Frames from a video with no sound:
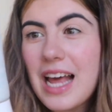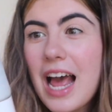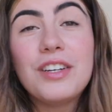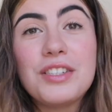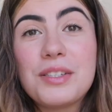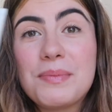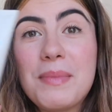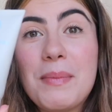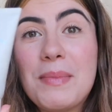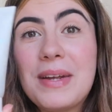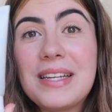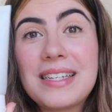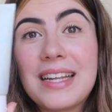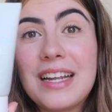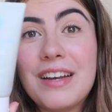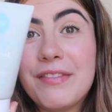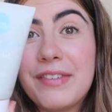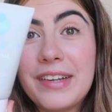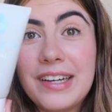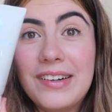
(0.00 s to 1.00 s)
It just made my
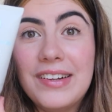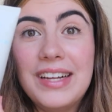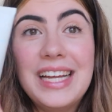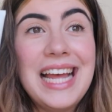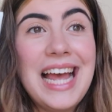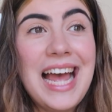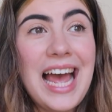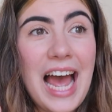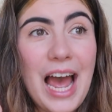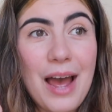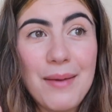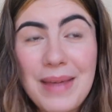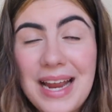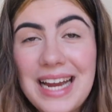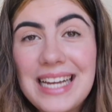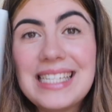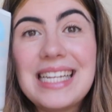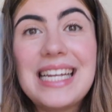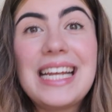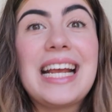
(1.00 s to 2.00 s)
skin feel
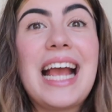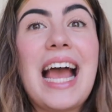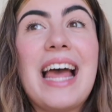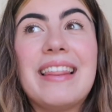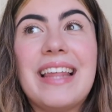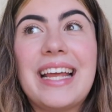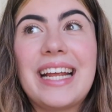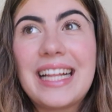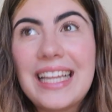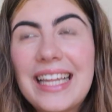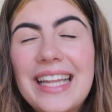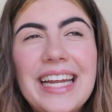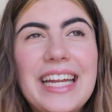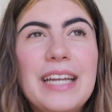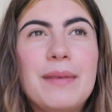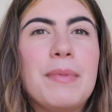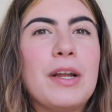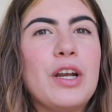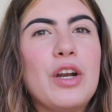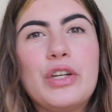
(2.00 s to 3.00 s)
amazing and like
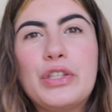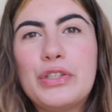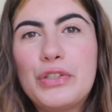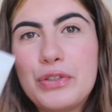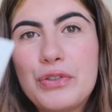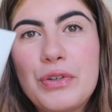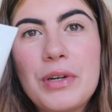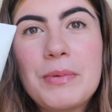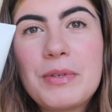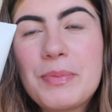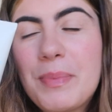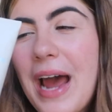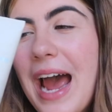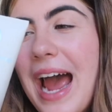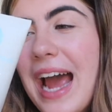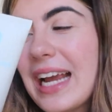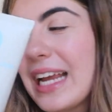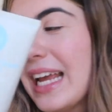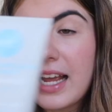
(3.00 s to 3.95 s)
clean but not stripped back.